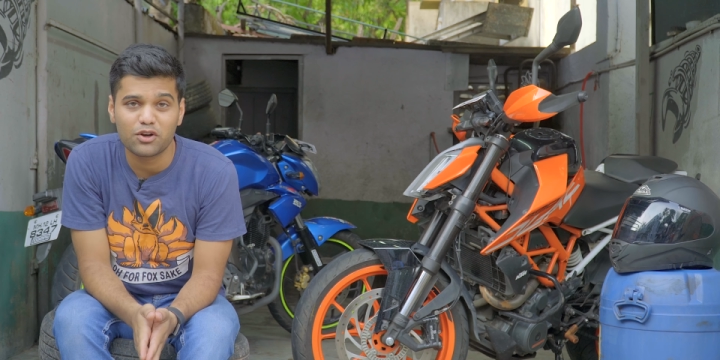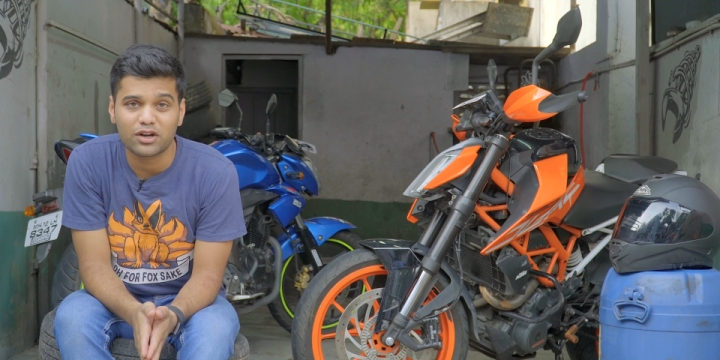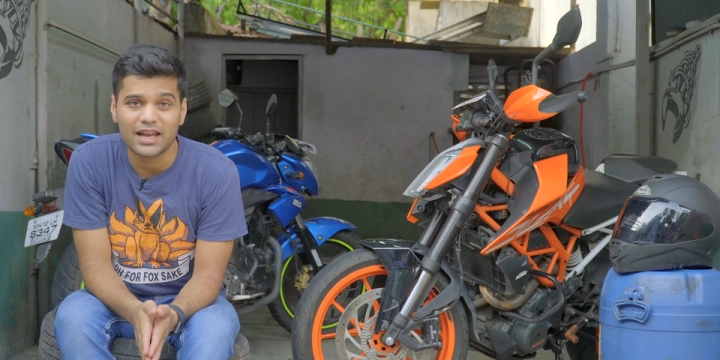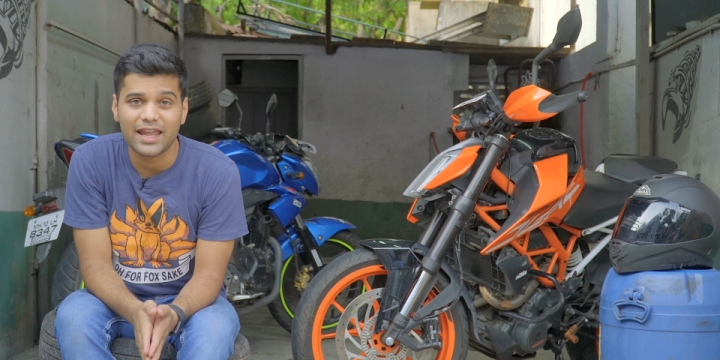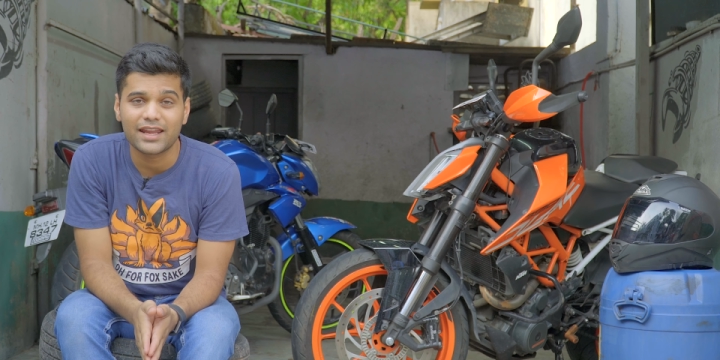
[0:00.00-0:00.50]

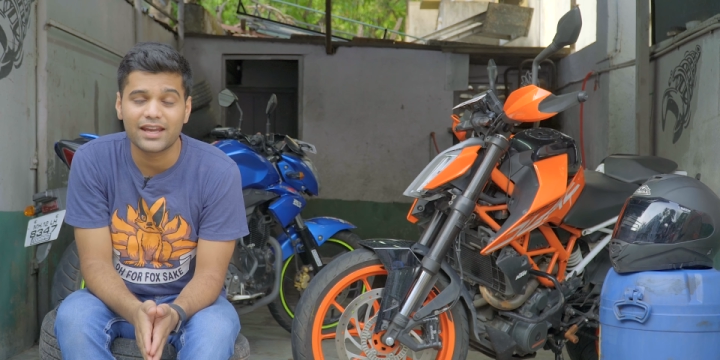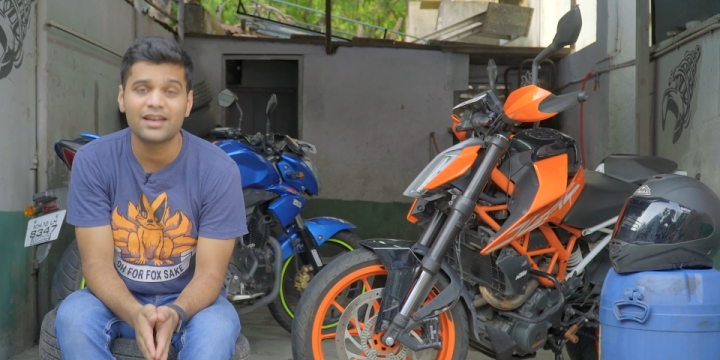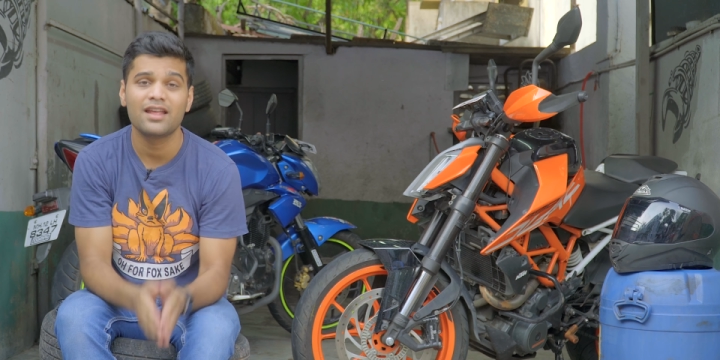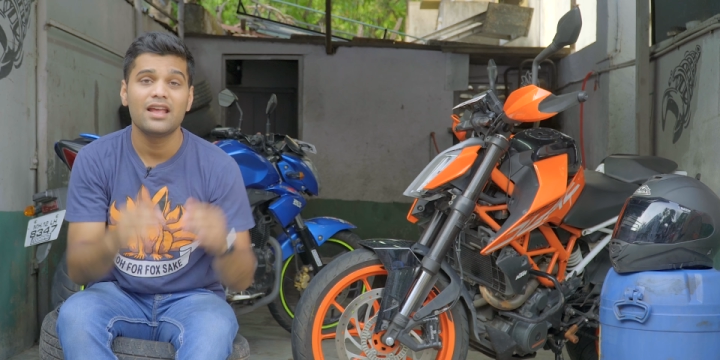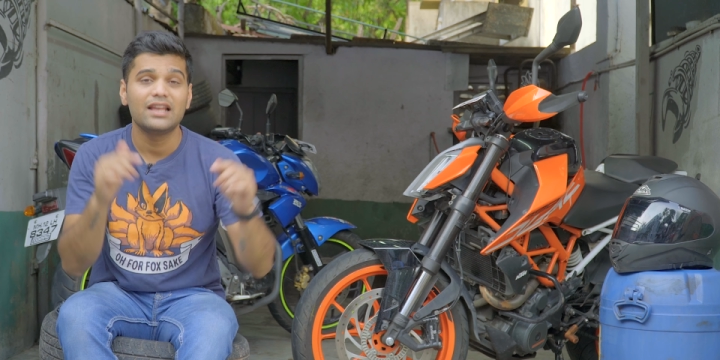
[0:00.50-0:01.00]
not like it.
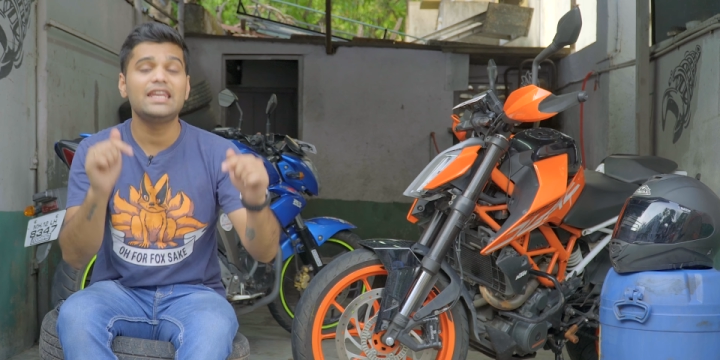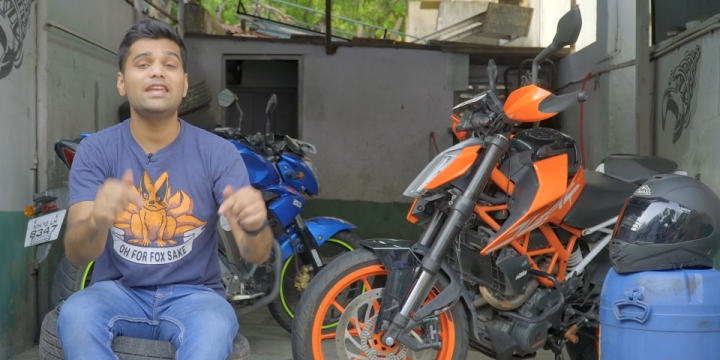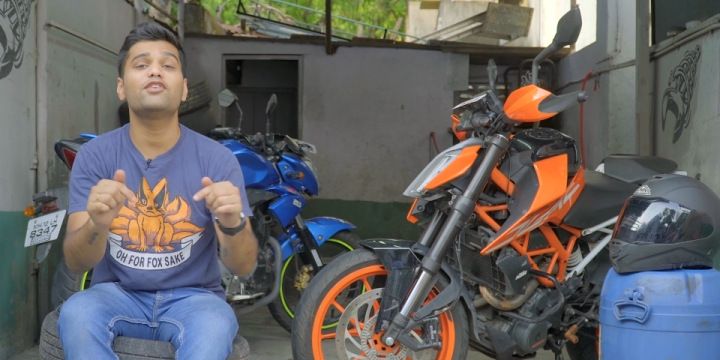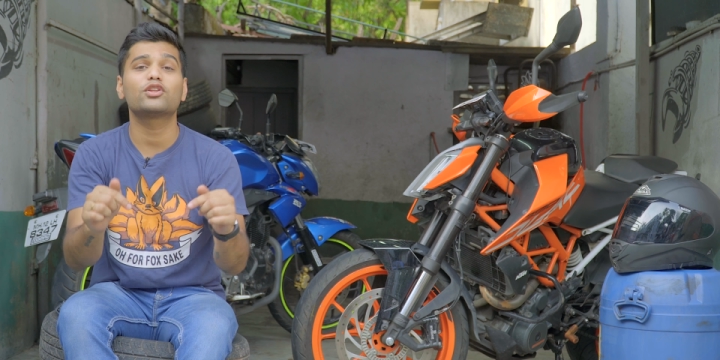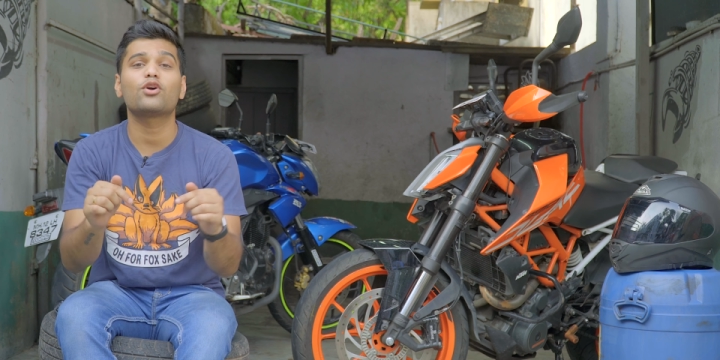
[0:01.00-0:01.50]

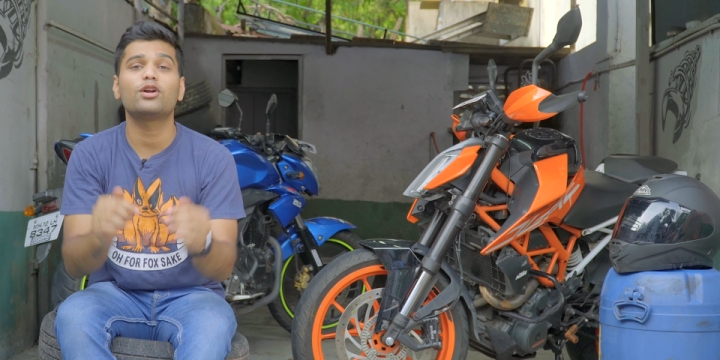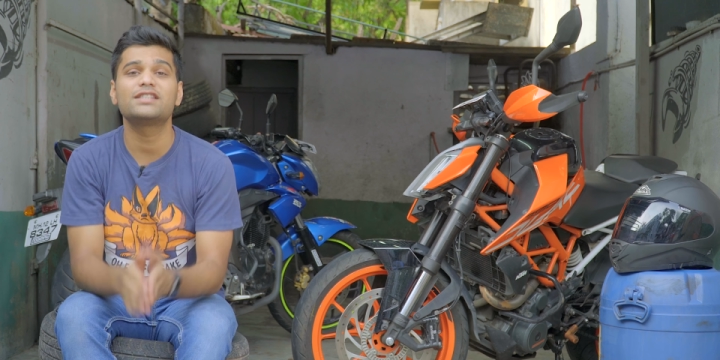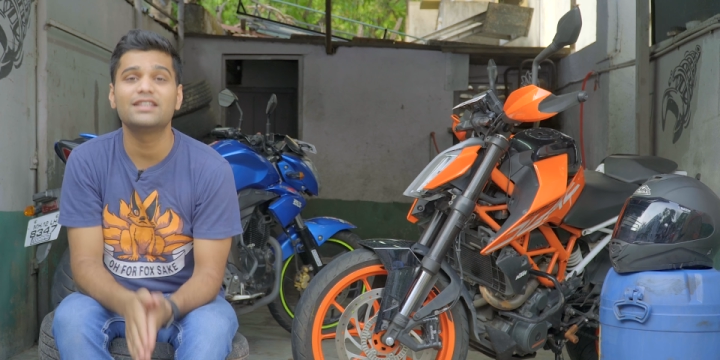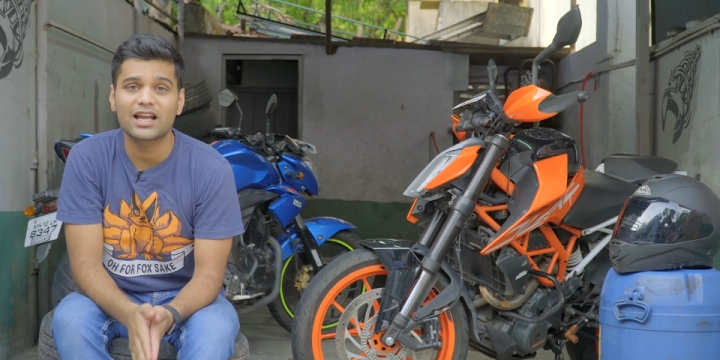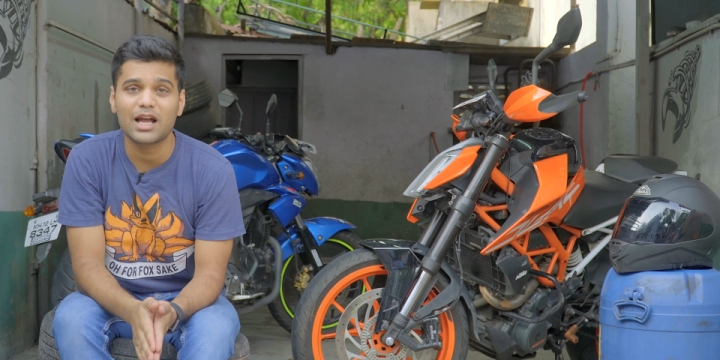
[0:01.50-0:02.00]
Leave your thoughts
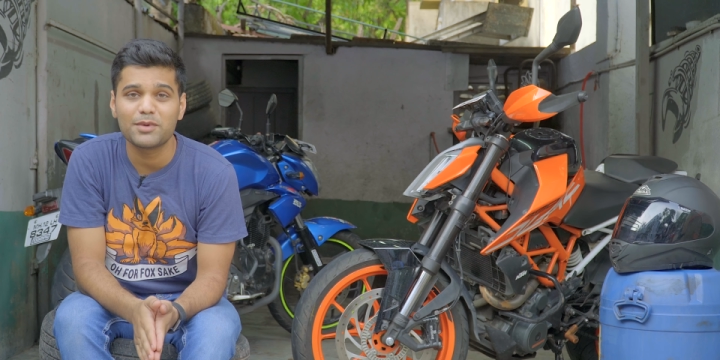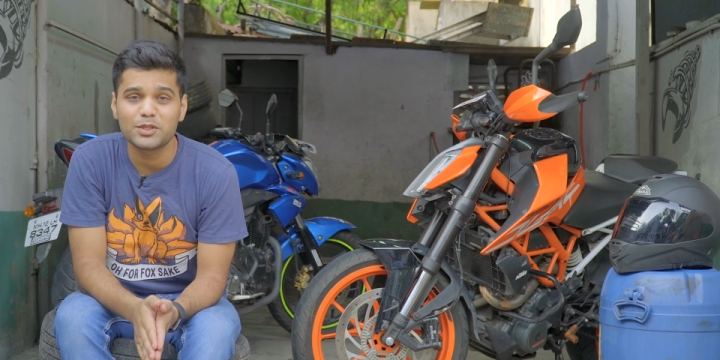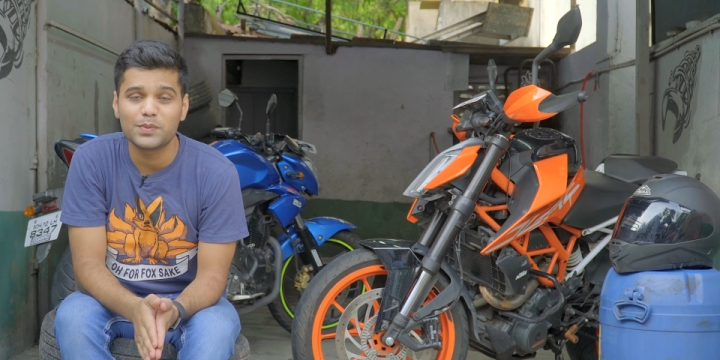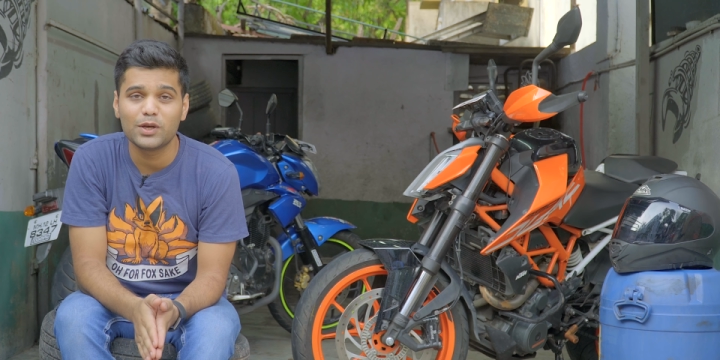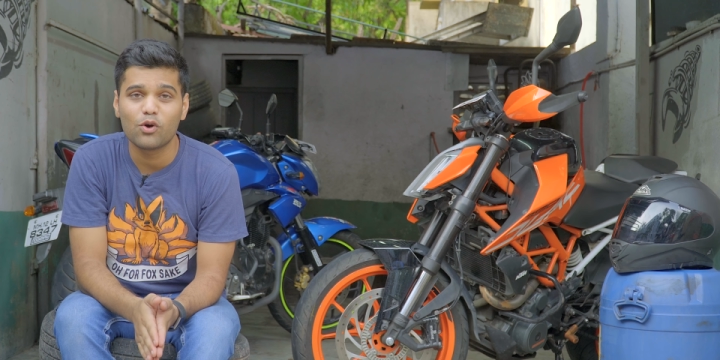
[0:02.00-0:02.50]
in the
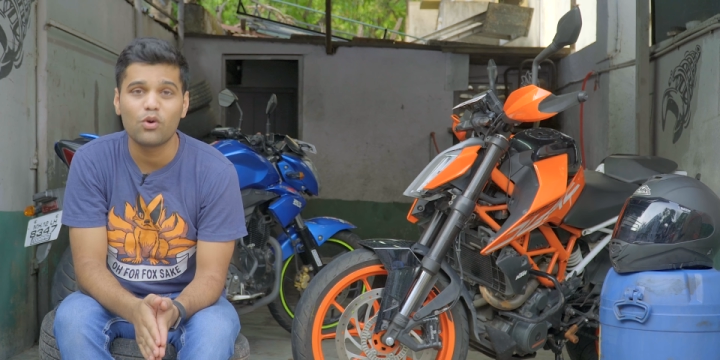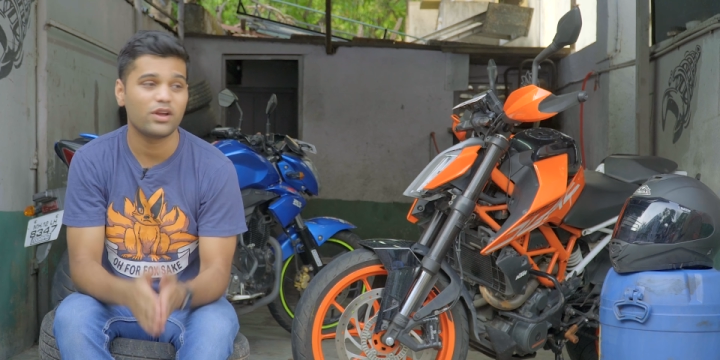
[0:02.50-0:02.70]
comments below.